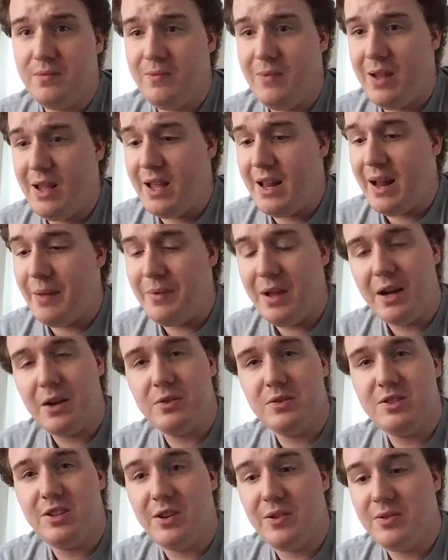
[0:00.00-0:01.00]
And I'm not
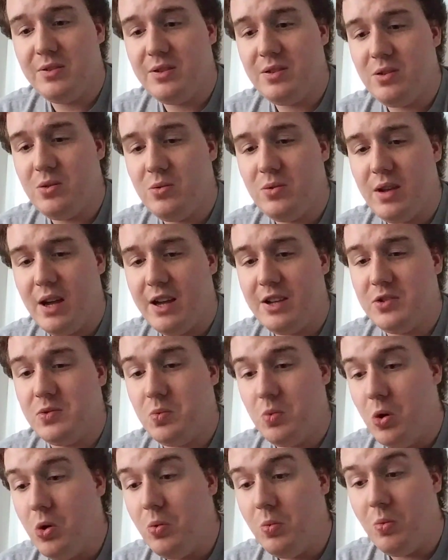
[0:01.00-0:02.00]
going to tell you guys
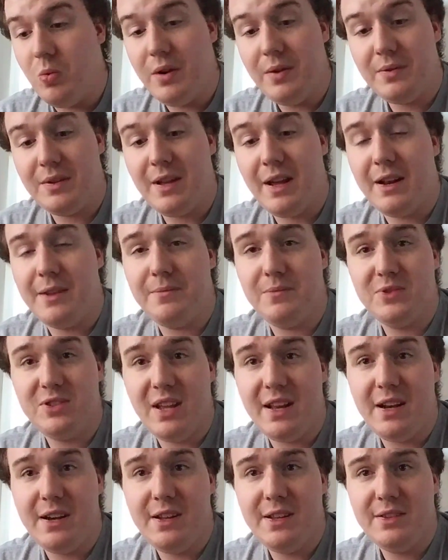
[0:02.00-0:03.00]
what kind of
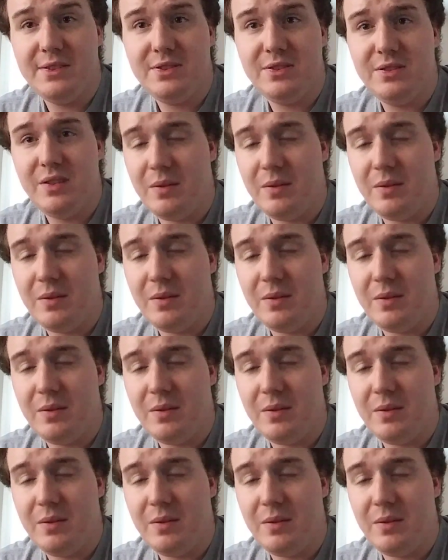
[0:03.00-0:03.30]
set it is.